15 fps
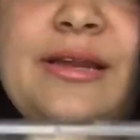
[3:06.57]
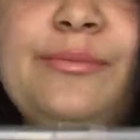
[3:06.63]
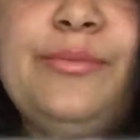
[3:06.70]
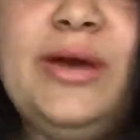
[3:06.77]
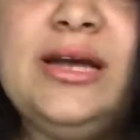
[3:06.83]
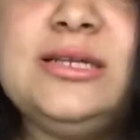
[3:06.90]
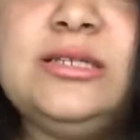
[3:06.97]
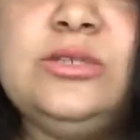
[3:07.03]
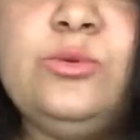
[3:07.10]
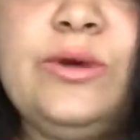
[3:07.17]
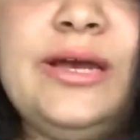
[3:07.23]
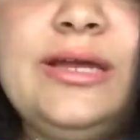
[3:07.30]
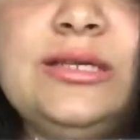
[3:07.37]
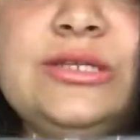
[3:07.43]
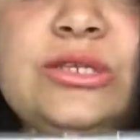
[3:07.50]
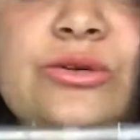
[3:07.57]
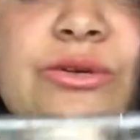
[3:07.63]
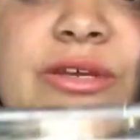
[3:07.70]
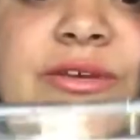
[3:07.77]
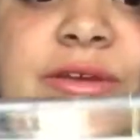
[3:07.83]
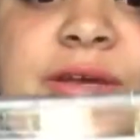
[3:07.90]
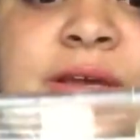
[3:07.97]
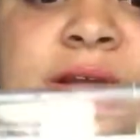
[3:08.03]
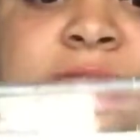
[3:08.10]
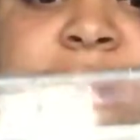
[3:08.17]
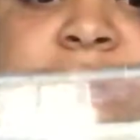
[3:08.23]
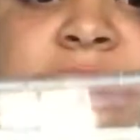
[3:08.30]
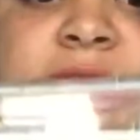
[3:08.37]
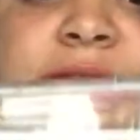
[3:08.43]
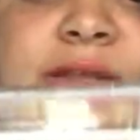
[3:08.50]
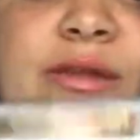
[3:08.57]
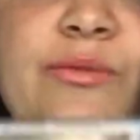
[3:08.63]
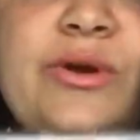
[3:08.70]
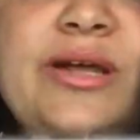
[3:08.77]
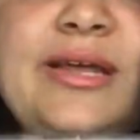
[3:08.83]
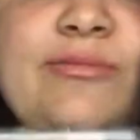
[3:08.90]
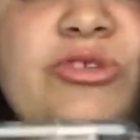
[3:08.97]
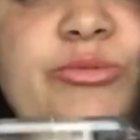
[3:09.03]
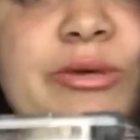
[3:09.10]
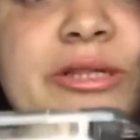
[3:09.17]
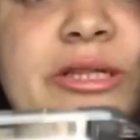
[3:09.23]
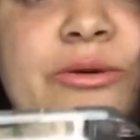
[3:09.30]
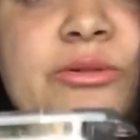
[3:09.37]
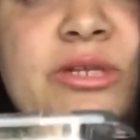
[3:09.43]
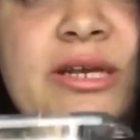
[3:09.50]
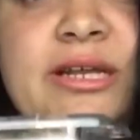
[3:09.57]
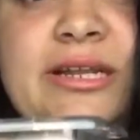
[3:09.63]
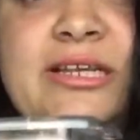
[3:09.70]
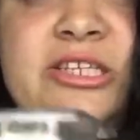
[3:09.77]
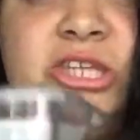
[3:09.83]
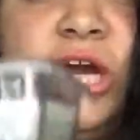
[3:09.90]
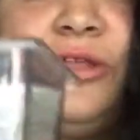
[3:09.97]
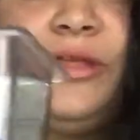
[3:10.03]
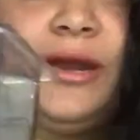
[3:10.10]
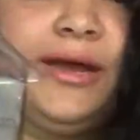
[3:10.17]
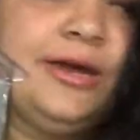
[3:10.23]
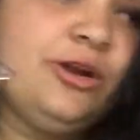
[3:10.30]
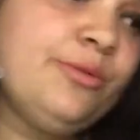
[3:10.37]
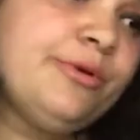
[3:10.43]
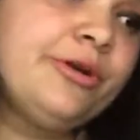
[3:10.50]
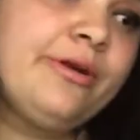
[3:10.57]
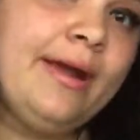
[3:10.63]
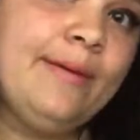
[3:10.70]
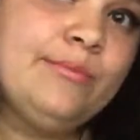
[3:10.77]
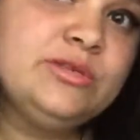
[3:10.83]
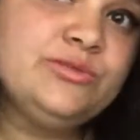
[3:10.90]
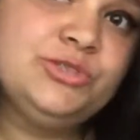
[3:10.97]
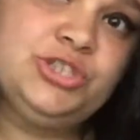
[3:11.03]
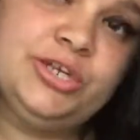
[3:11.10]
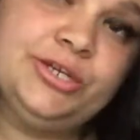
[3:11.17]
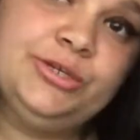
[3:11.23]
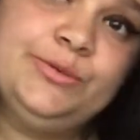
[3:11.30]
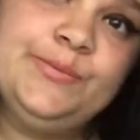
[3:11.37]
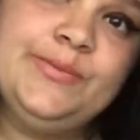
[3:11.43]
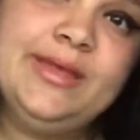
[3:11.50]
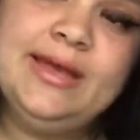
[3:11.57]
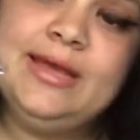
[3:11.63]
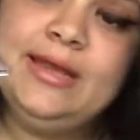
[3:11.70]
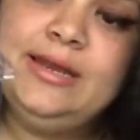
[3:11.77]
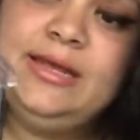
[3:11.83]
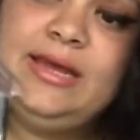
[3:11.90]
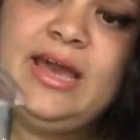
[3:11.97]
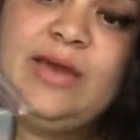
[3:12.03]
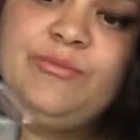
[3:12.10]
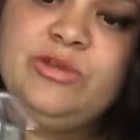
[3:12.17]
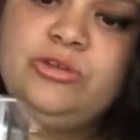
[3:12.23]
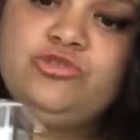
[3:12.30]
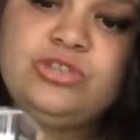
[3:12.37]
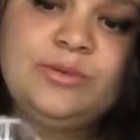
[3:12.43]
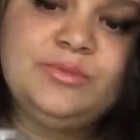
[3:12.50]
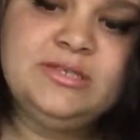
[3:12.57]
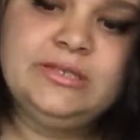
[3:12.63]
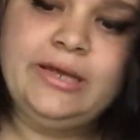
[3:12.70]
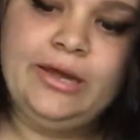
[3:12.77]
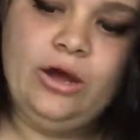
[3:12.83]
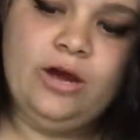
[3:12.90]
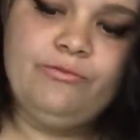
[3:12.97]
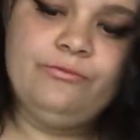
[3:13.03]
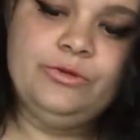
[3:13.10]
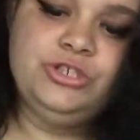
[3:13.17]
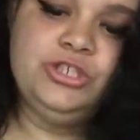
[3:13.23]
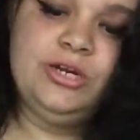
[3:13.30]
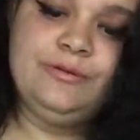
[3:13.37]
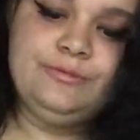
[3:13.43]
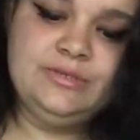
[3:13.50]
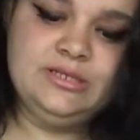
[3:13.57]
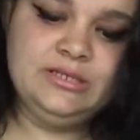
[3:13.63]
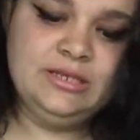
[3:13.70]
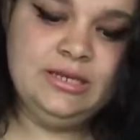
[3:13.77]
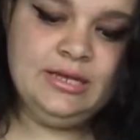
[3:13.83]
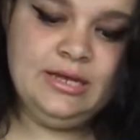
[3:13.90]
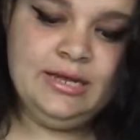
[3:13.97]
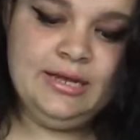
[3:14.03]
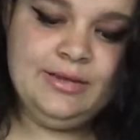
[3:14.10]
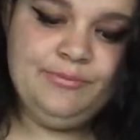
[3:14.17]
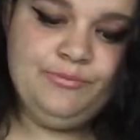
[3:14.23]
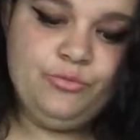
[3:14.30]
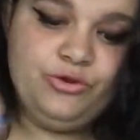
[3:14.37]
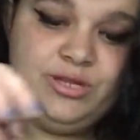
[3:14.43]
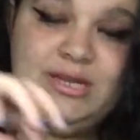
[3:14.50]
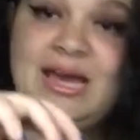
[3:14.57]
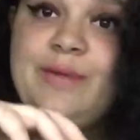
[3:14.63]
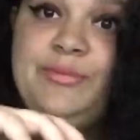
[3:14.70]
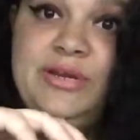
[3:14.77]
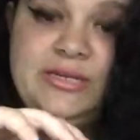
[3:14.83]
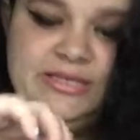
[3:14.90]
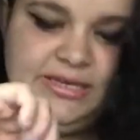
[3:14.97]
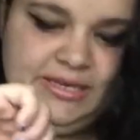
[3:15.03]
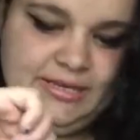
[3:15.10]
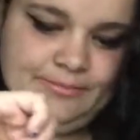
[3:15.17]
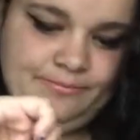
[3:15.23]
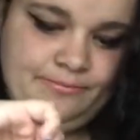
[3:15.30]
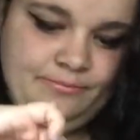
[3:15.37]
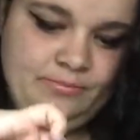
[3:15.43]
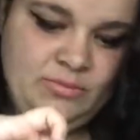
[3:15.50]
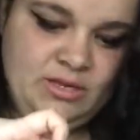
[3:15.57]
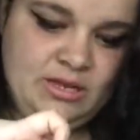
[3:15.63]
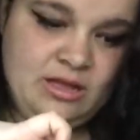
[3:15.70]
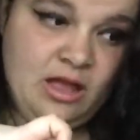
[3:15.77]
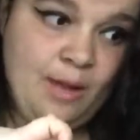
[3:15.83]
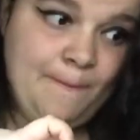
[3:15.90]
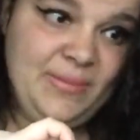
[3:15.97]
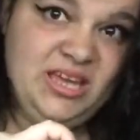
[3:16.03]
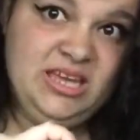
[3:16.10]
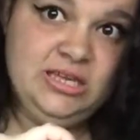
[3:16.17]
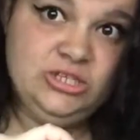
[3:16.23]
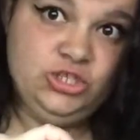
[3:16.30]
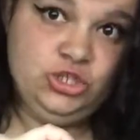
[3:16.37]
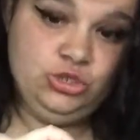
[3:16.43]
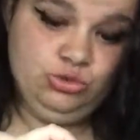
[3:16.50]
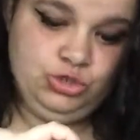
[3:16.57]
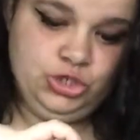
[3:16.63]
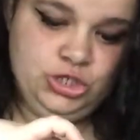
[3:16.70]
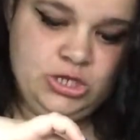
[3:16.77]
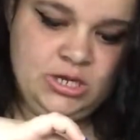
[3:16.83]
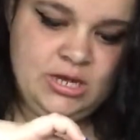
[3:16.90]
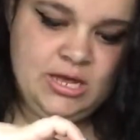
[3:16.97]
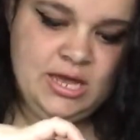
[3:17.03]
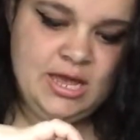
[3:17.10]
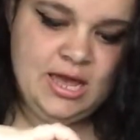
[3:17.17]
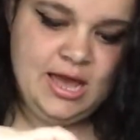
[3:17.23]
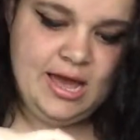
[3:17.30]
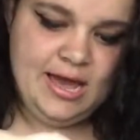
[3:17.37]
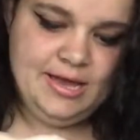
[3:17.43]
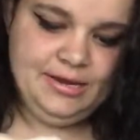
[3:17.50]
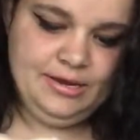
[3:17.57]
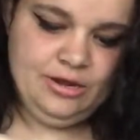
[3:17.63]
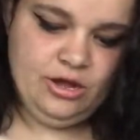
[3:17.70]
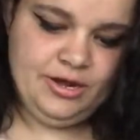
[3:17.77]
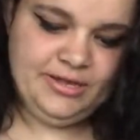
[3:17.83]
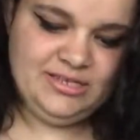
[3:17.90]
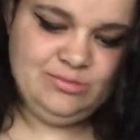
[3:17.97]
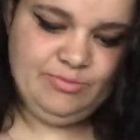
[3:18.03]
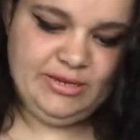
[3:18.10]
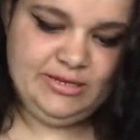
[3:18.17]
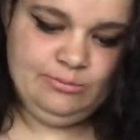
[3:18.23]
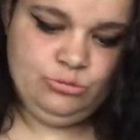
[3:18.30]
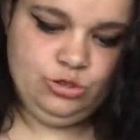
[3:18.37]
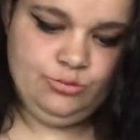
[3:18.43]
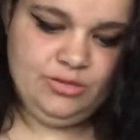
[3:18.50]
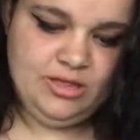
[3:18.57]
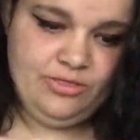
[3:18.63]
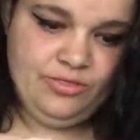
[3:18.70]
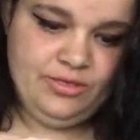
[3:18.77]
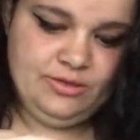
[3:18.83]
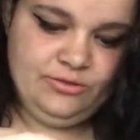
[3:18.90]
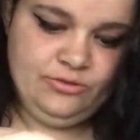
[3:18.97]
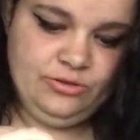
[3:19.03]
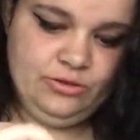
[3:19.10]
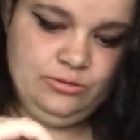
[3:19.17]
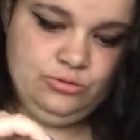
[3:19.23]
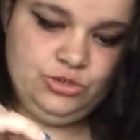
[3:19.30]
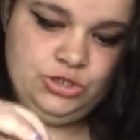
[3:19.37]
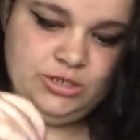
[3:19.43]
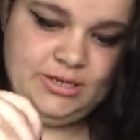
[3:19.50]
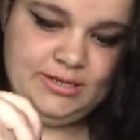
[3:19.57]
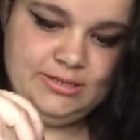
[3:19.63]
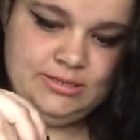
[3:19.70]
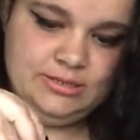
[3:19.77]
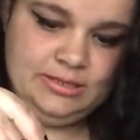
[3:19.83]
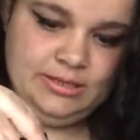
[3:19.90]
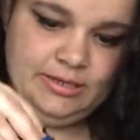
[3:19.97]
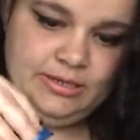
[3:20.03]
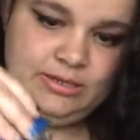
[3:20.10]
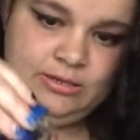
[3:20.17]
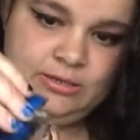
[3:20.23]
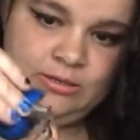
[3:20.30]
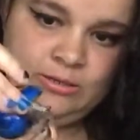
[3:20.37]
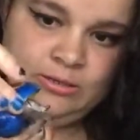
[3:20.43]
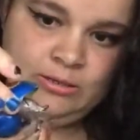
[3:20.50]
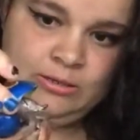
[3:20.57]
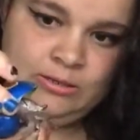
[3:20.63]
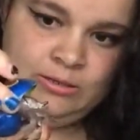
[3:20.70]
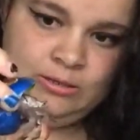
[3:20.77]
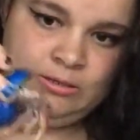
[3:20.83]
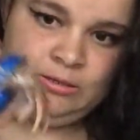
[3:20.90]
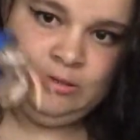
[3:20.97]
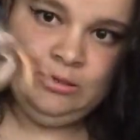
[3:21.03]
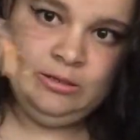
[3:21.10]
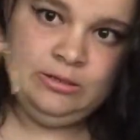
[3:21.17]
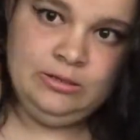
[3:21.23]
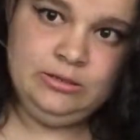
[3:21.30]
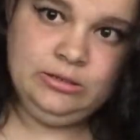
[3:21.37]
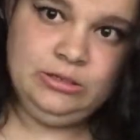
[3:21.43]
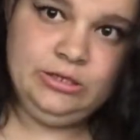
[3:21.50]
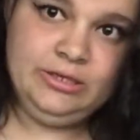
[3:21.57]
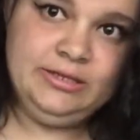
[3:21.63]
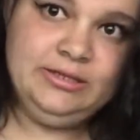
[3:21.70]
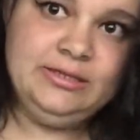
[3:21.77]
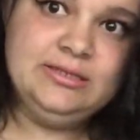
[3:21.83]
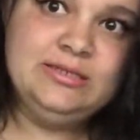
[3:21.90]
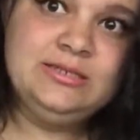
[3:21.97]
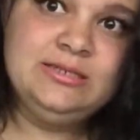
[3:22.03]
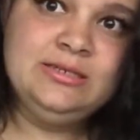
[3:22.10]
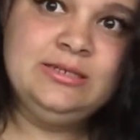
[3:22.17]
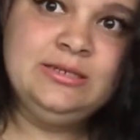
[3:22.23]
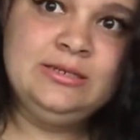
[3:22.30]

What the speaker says: and passed away, so he didn't want him to be lonely, and he saw that I had hermit crabs, which I do, and he came and dropped this guy off, which I was more than happy to take him. But he is huge. I did not expect him to be this huge, guys. Like, look at this.